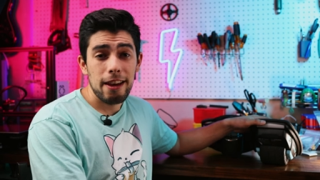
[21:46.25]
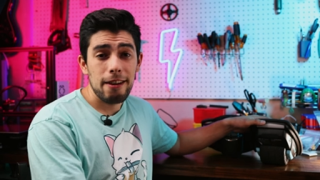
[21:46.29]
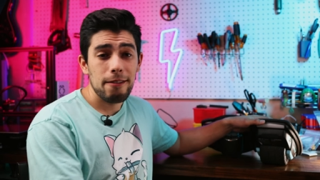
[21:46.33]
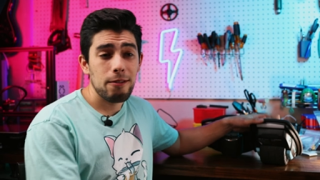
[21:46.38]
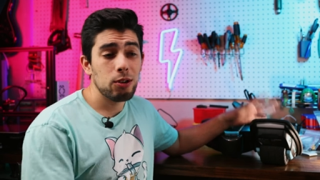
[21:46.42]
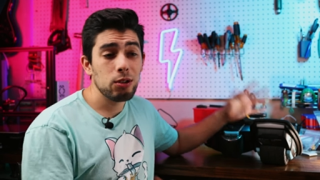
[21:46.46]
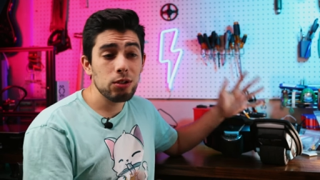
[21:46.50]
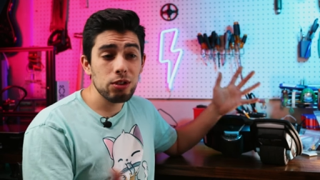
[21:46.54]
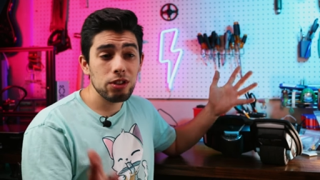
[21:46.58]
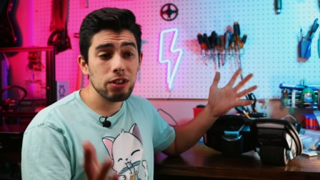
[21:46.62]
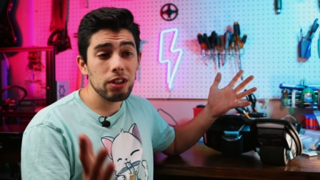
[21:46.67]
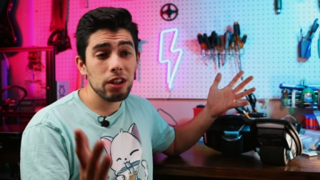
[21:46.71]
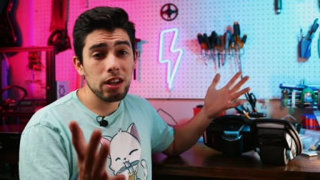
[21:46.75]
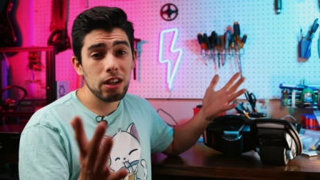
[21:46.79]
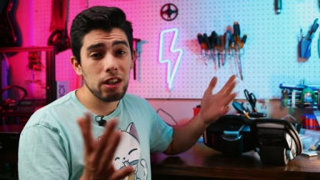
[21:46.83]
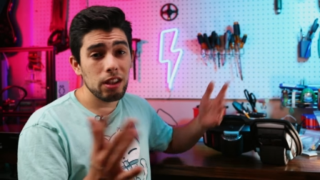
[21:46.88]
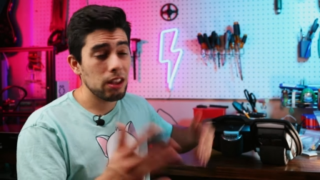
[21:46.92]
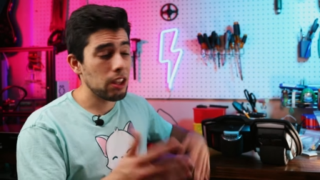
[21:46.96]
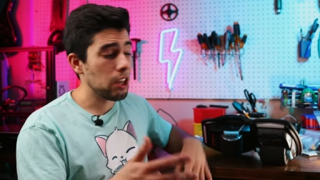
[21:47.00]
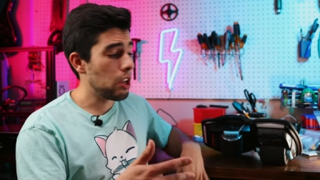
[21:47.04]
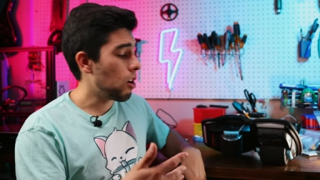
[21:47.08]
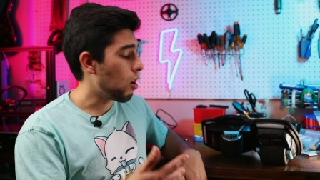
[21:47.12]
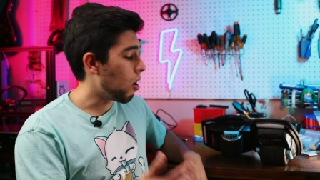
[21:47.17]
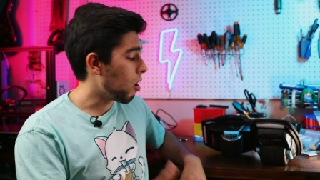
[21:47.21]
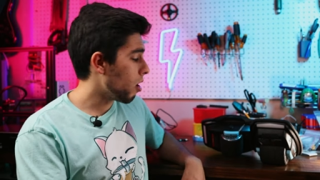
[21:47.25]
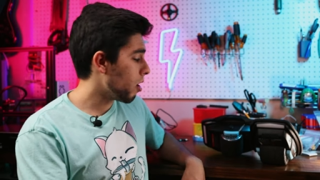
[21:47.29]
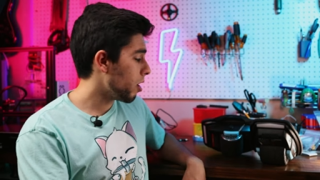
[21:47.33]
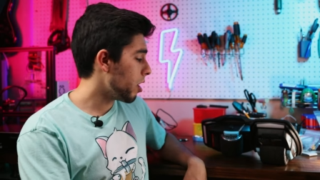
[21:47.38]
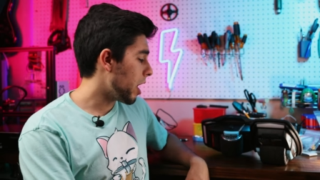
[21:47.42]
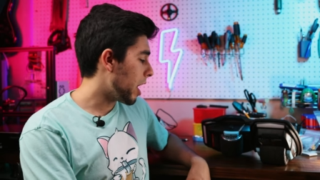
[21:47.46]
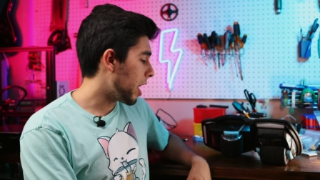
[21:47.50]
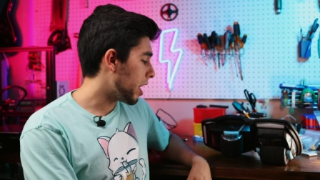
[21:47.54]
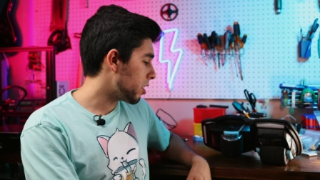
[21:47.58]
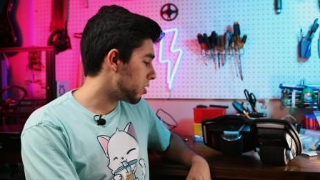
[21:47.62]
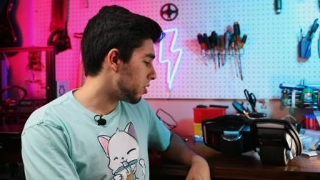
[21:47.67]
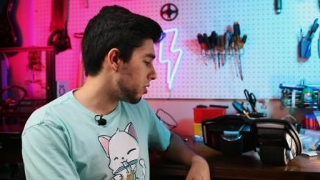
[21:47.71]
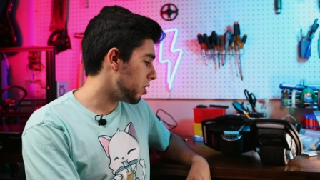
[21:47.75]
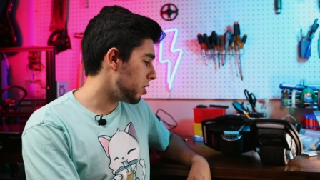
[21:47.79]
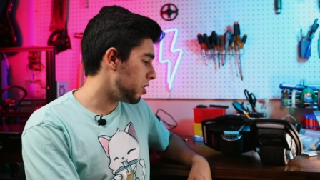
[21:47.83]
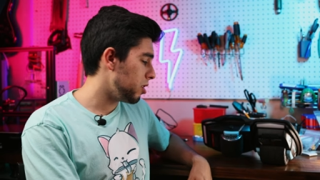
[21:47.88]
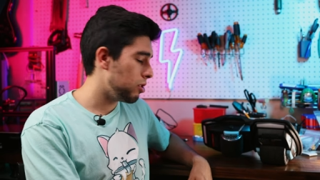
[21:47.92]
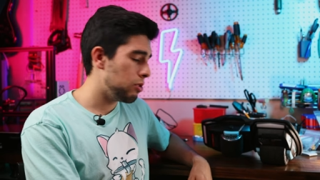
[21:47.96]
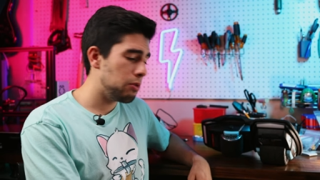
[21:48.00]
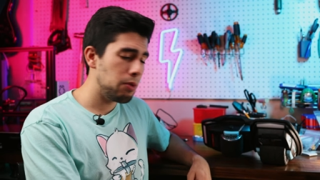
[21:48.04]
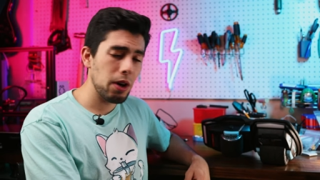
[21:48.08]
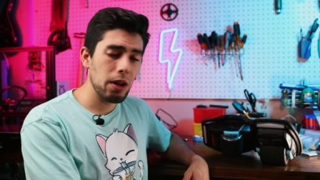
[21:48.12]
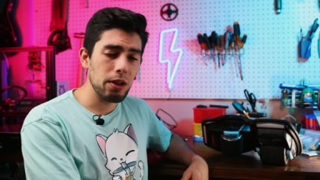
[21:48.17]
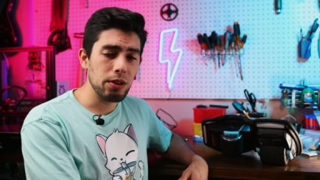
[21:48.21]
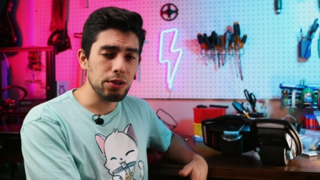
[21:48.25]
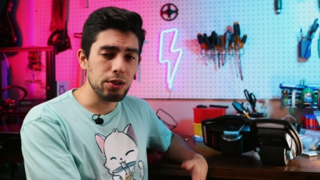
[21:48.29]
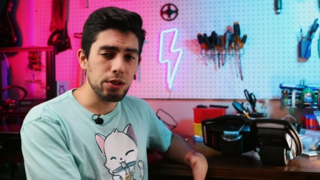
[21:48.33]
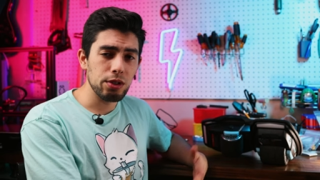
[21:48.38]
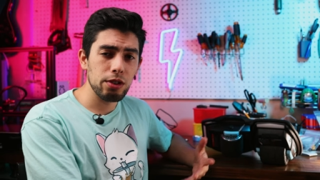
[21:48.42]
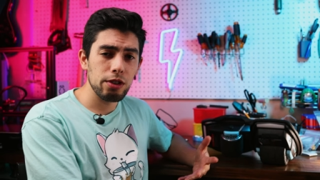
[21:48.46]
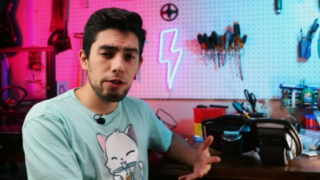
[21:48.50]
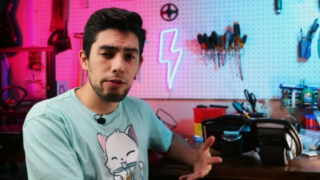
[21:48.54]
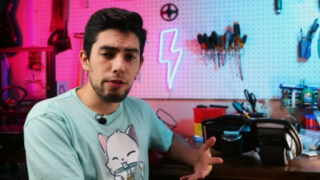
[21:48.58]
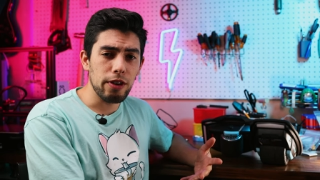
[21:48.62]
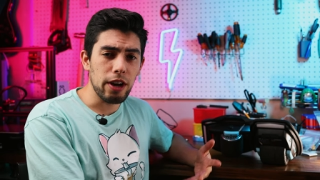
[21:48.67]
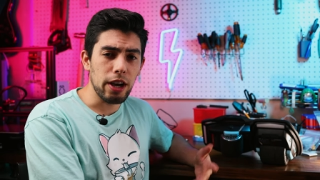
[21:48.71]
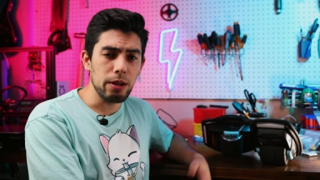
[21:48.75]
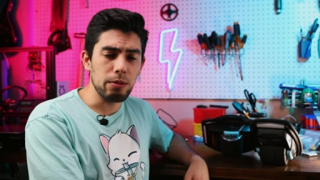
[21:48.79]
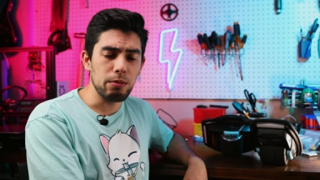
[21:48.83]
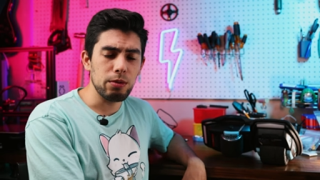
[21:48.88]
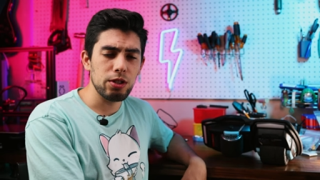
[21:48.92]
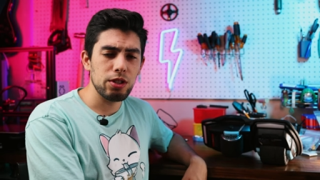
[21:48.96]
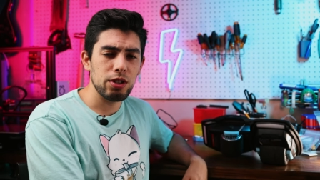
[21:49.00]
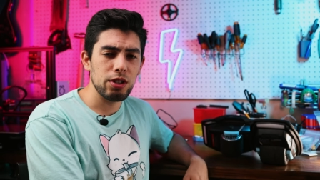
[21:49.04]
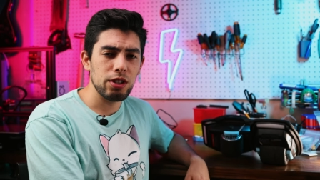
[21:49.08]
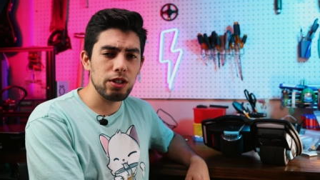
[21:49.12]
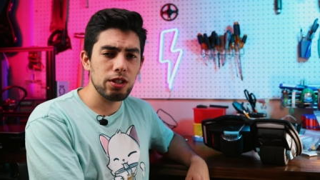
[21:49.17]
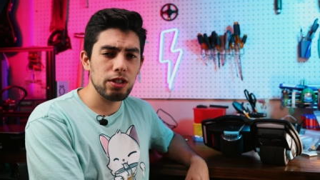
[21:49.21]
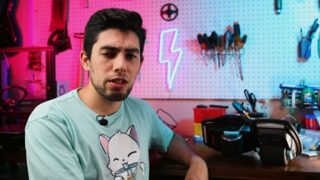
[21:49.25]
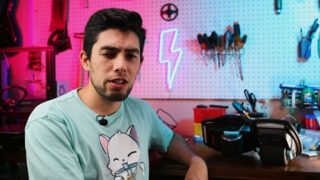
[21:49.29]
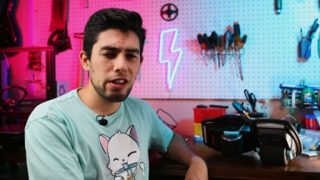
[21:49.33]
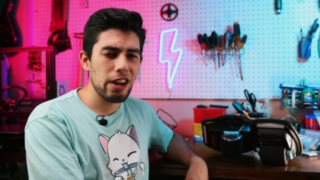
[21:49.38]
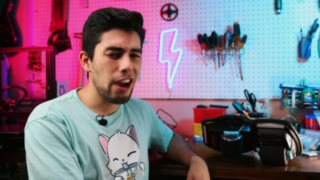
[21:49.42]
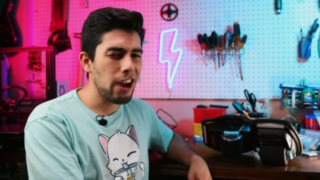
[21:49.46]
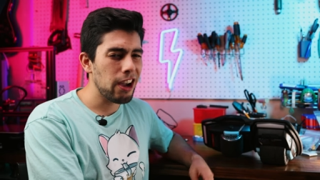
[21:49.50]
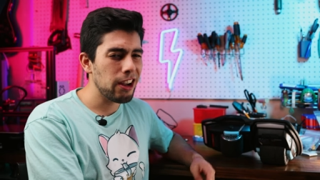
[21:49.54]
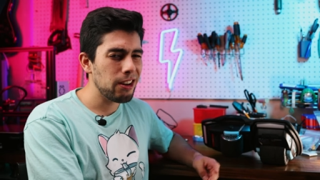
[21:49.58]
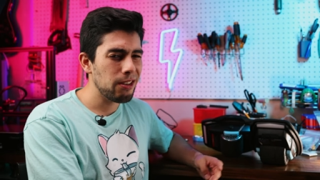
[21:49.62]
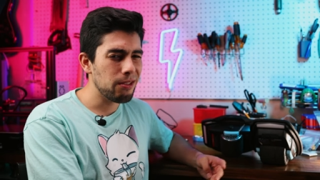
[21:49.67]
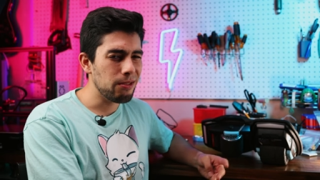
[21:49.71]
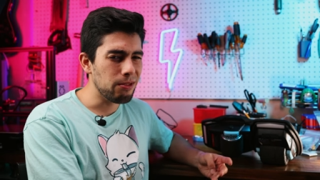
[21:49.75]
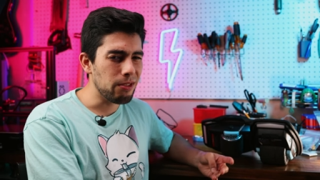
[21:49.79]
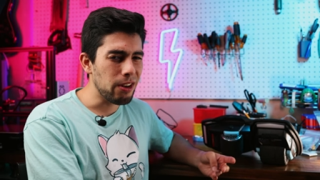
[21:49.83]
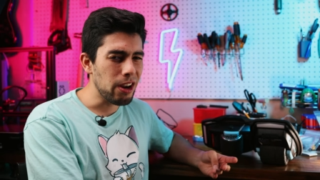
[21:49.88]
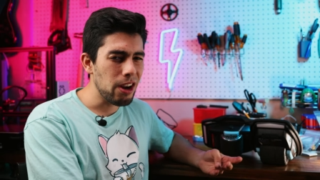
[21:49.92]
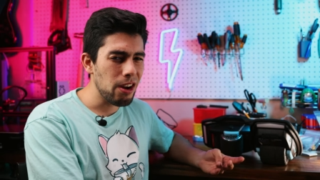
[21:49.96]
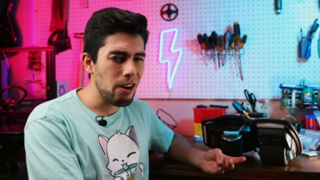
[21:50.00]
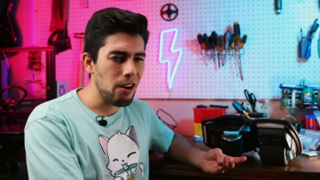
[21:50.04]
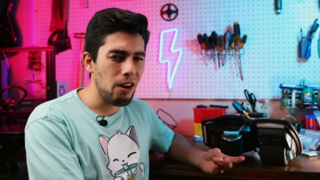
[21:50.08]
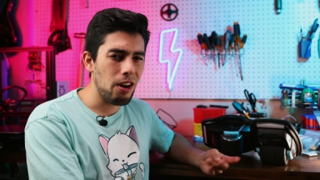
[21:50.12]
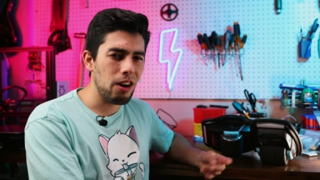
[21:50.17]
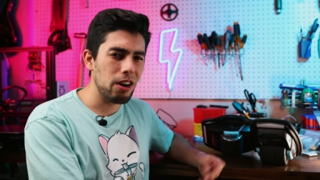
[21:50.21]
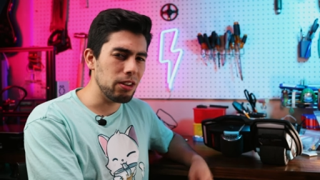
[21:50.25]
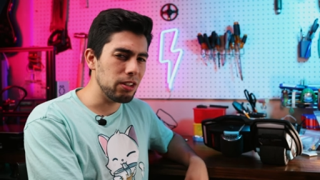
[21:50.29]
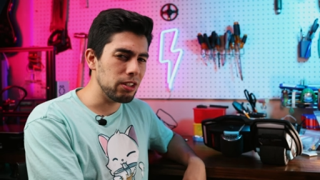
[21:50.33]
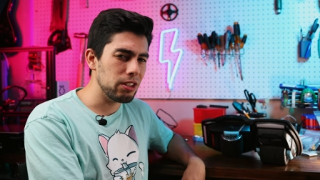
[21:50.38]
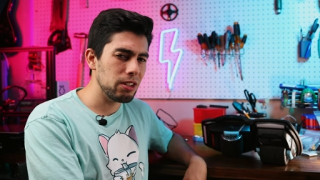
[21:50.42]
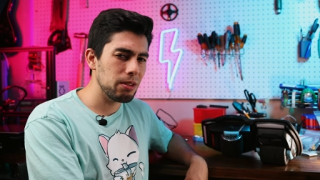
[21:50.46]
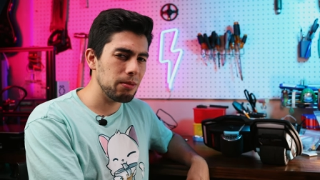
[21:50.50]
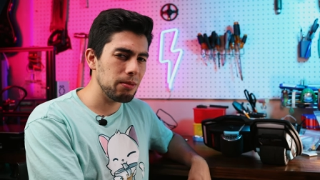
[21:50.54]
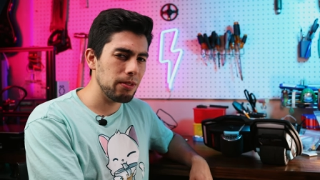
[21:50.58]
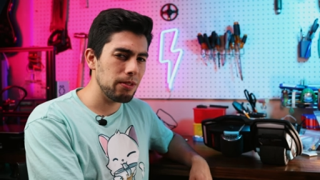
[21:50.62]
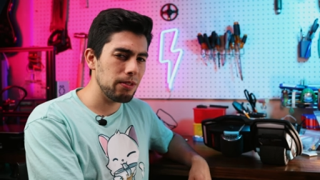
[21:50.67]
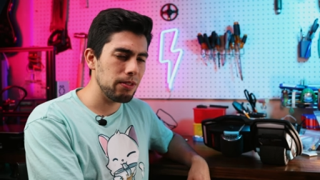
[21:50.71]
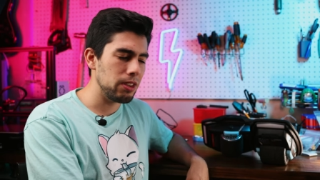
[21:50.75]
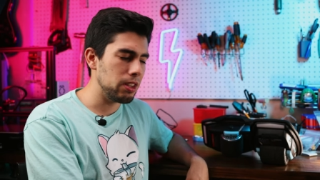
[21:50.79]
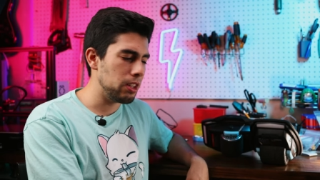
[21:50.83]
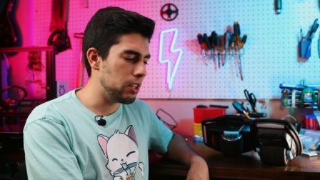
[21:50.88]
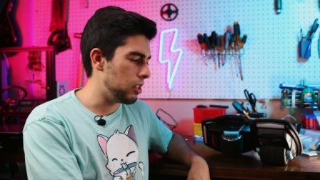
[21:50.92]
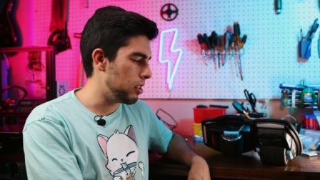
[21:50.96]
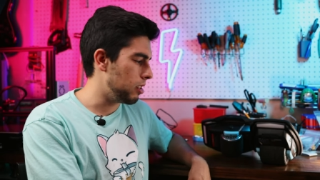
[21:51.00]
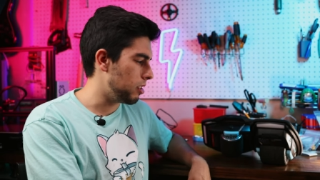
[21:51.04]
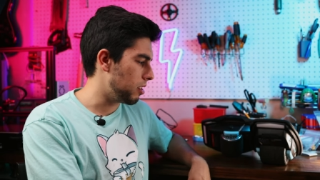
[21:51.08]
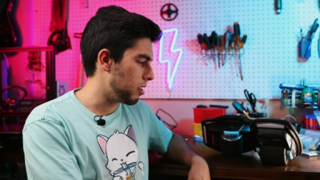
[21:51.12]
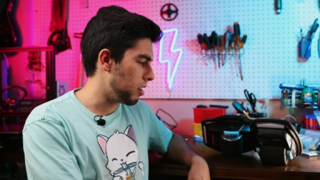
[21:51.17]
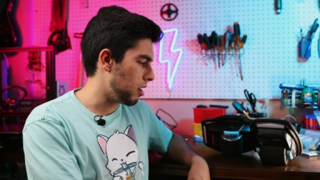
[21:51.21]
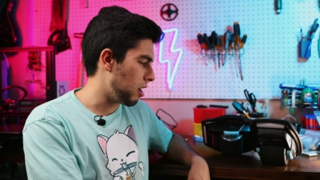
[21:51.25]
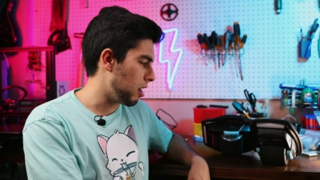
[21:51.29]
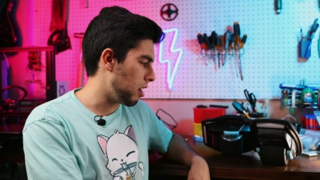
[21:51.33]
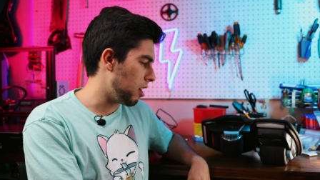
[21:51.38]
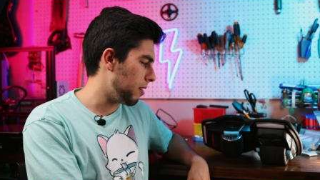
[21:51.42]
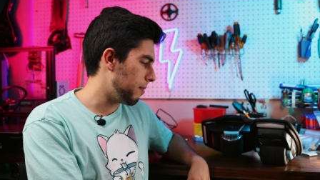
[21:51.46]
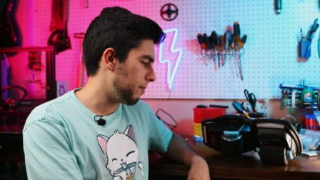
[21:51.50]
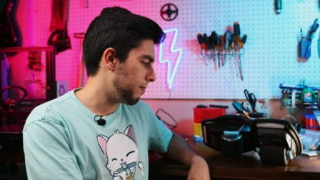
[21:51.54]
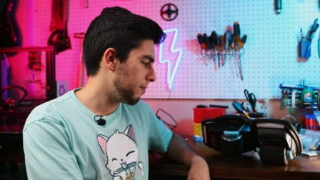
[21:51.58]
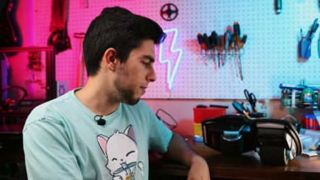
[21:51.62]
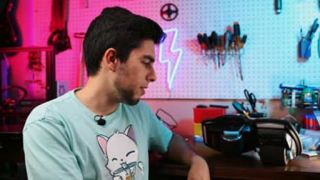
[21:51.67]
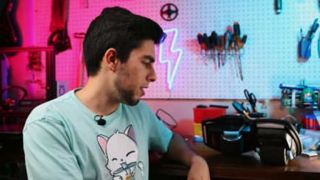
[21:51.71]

Fortunately, they are actually UL certified, which is kind of rare on some of these uh,